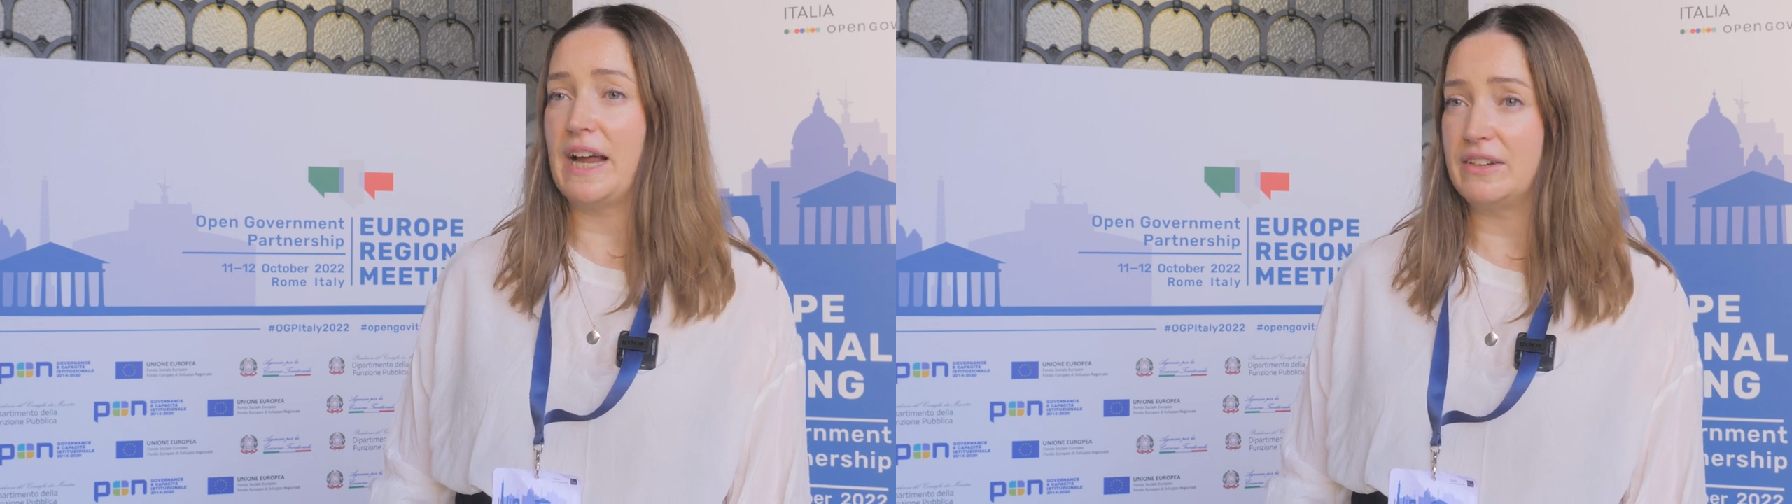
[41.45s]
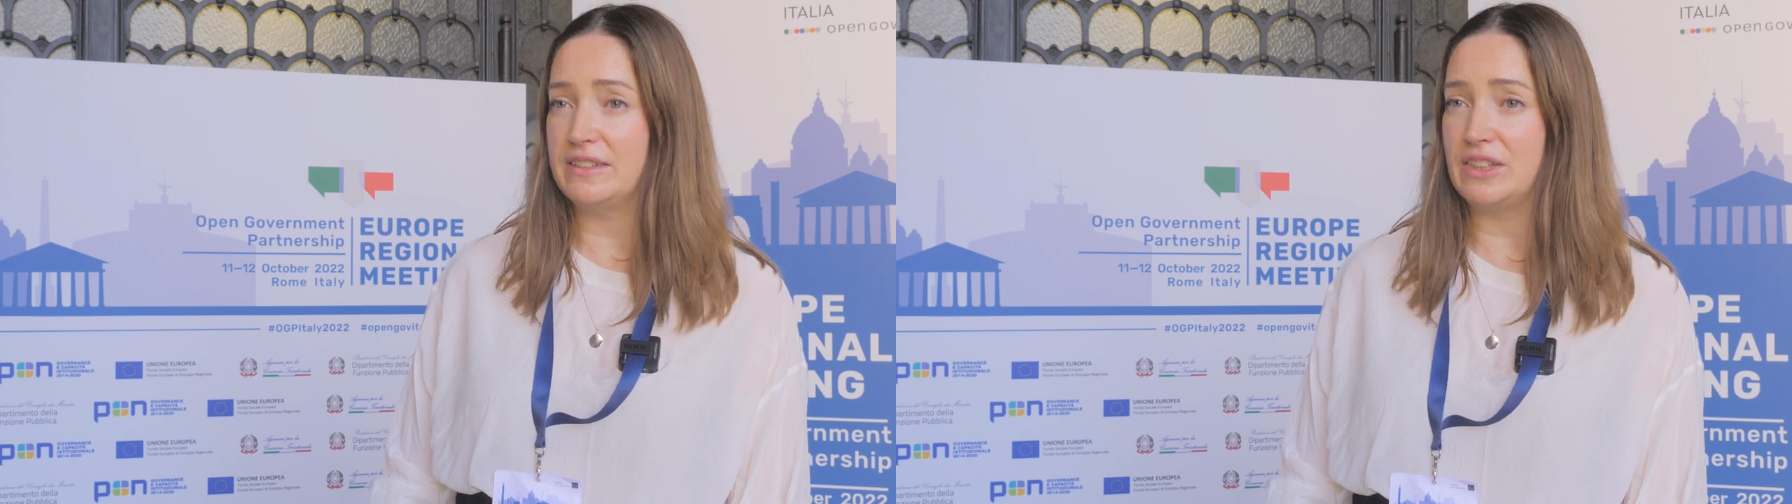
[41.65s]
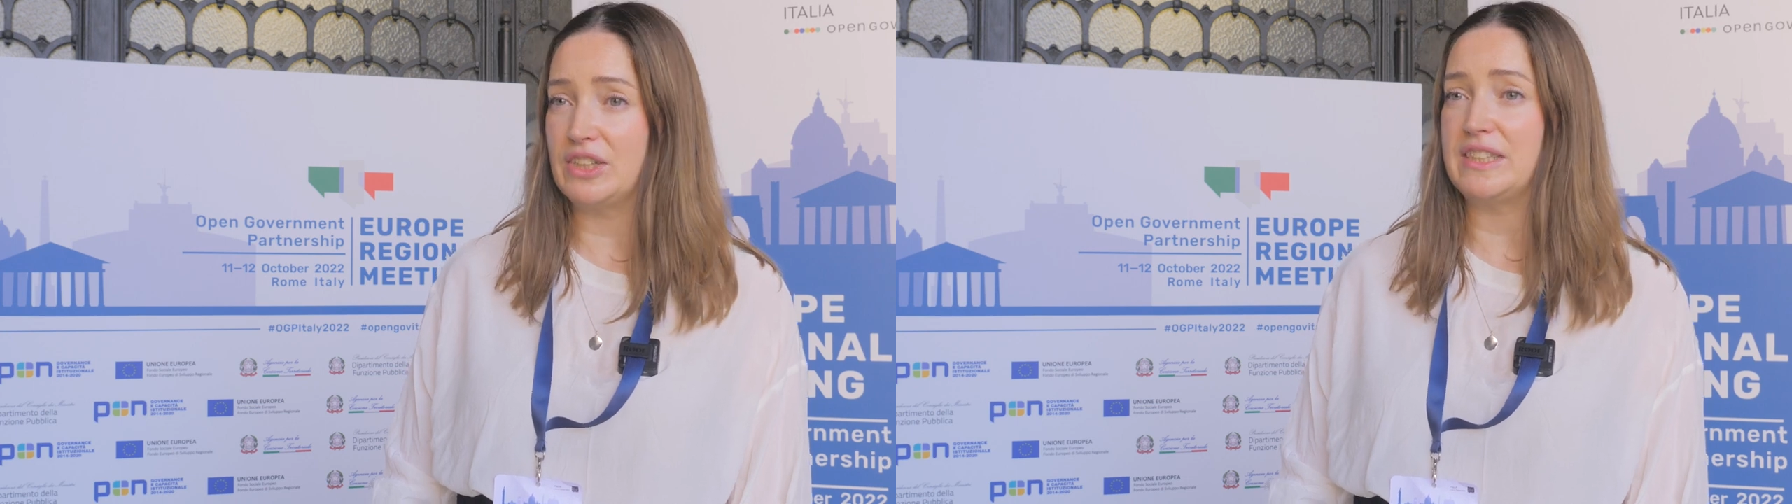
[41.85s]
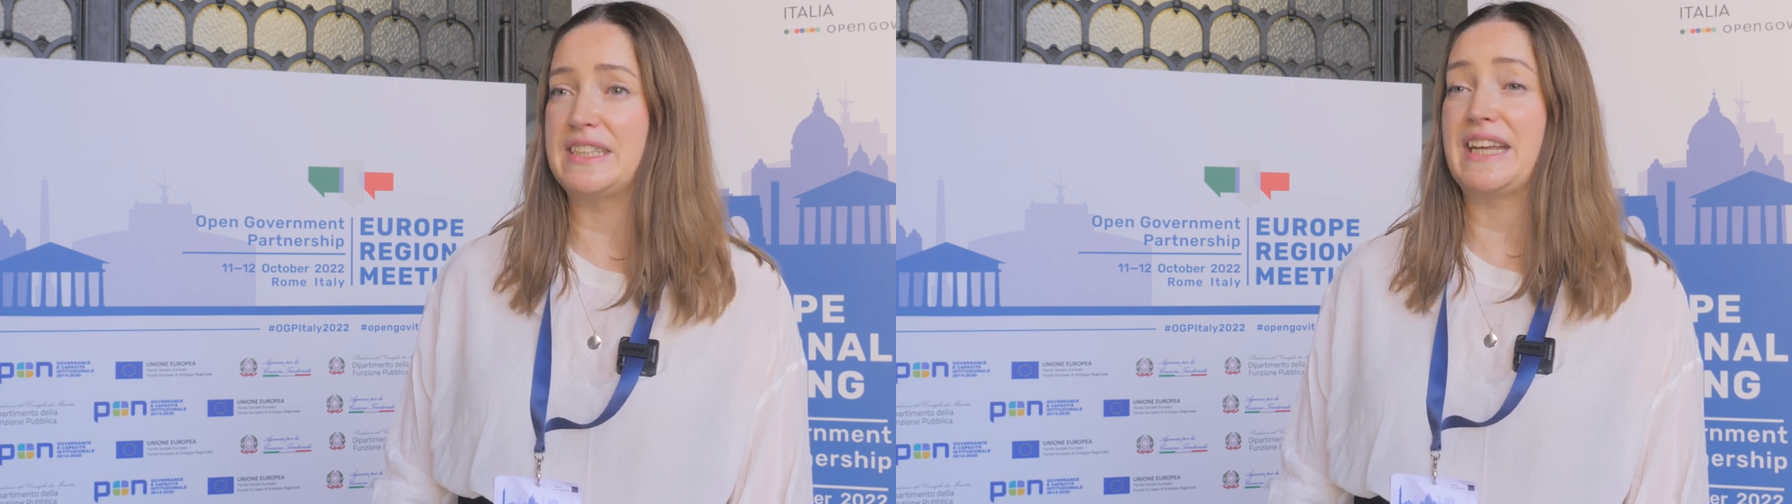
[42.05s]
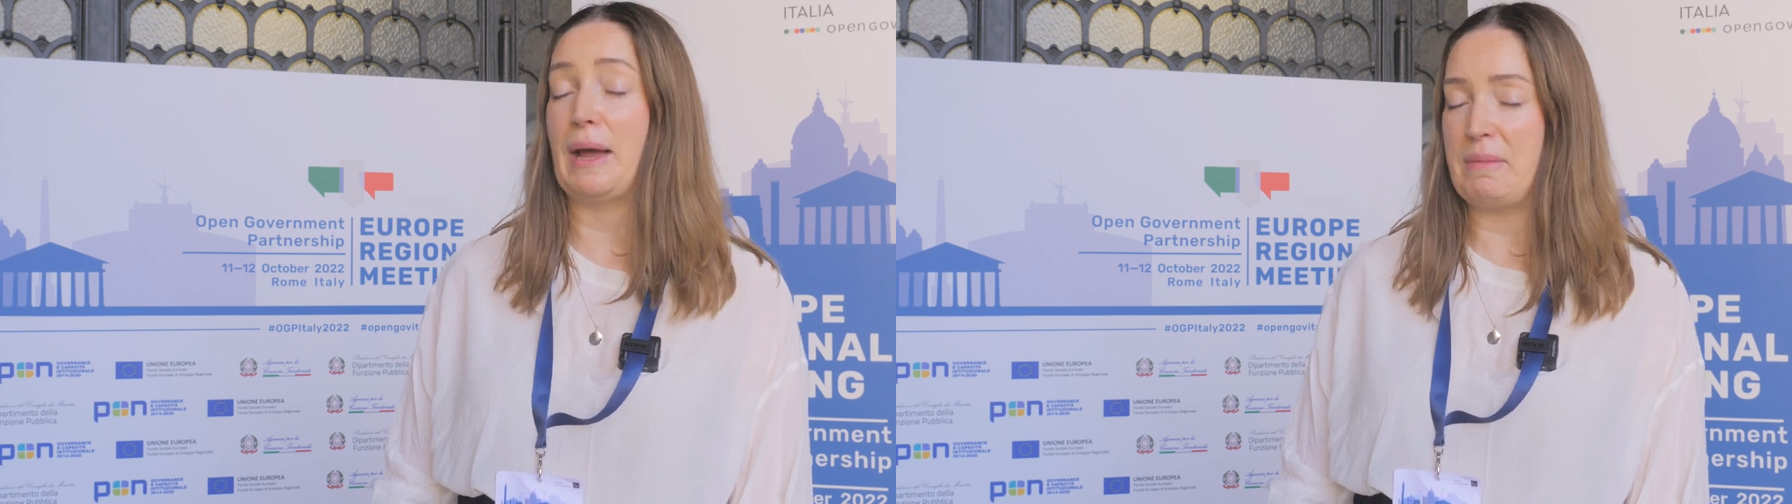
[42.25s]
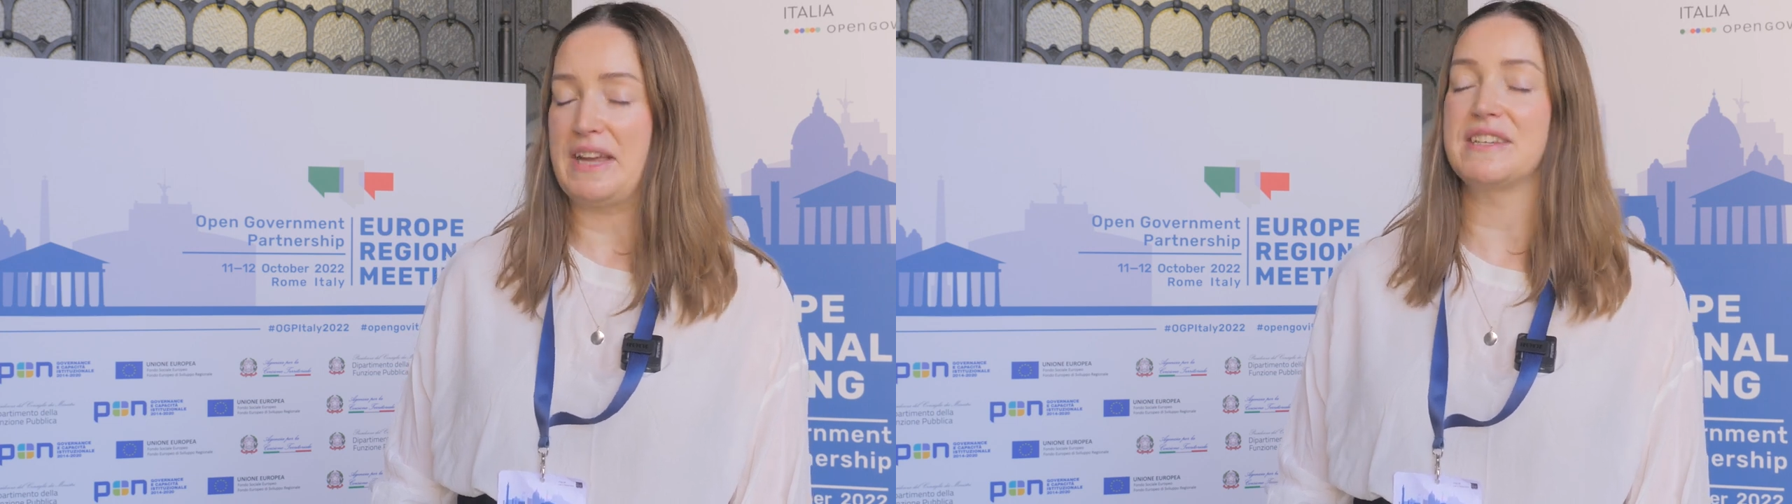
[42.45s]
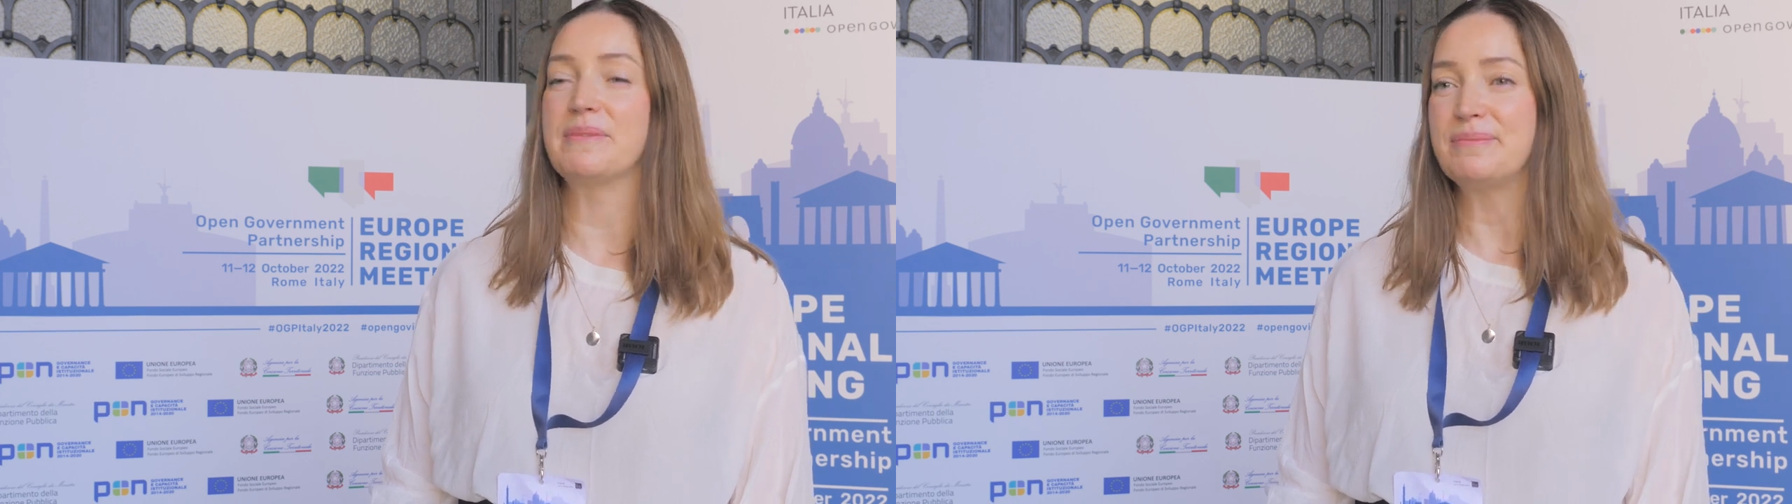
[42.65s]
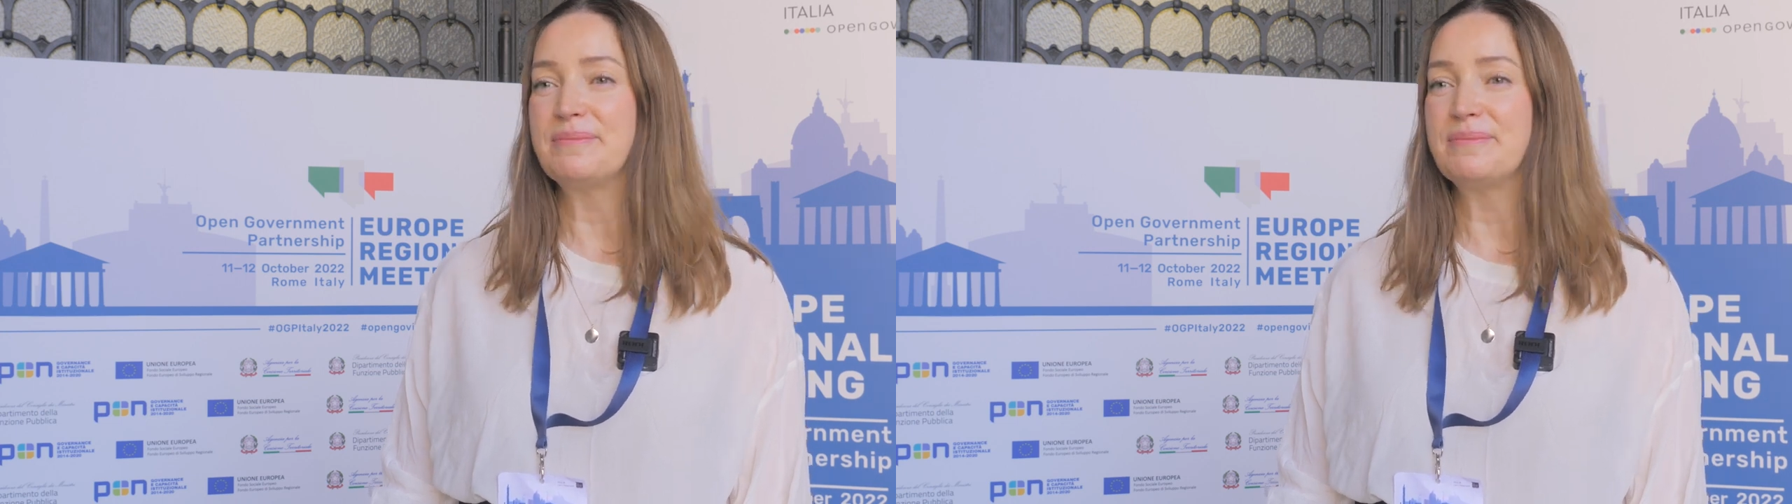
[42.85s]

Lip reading: how decisions get made.